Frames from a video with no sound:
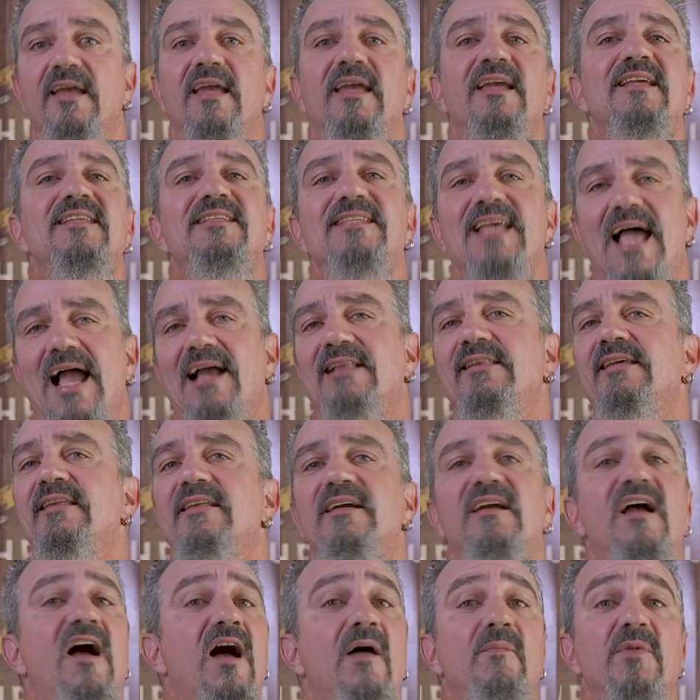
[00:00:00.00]
Exactly
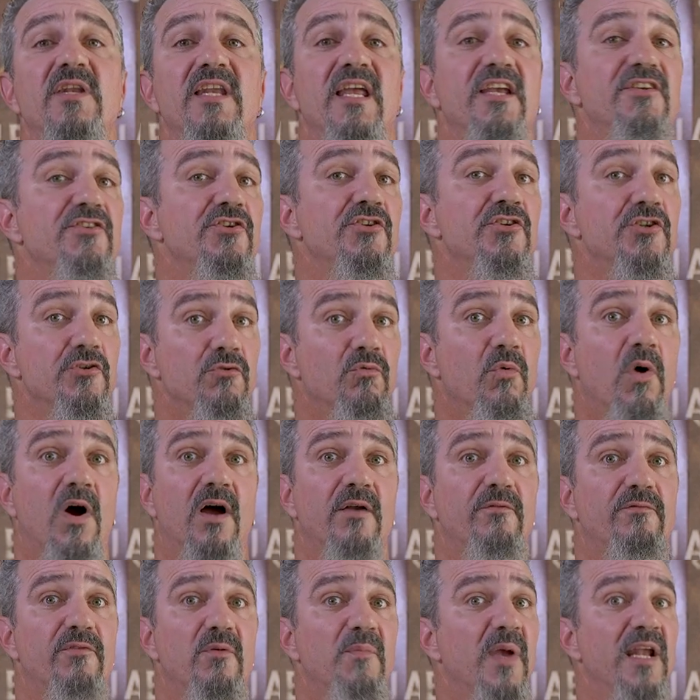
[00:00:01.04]
the combination you
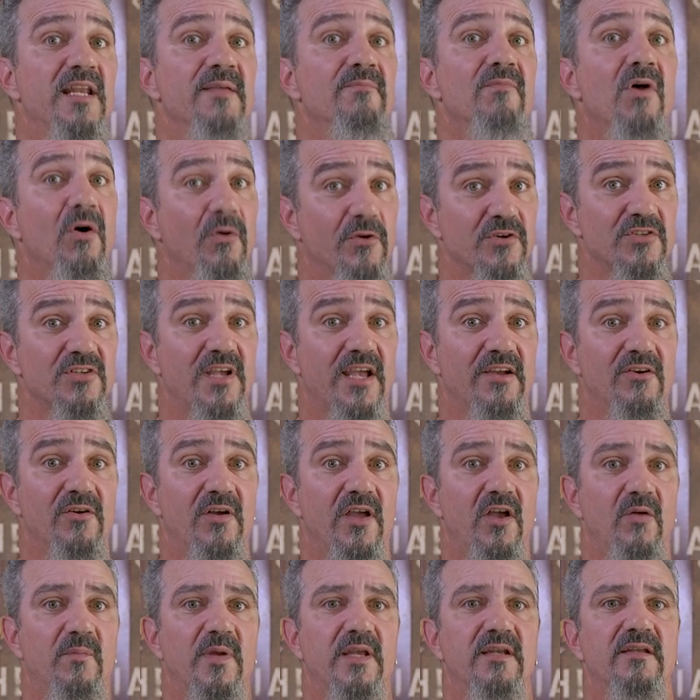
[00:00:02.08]
want from any motorcycle
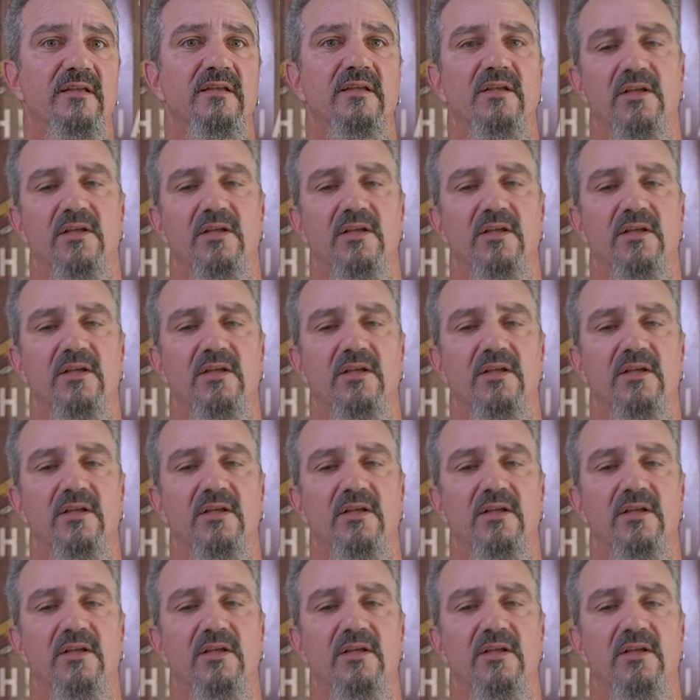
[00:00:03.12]
helmet.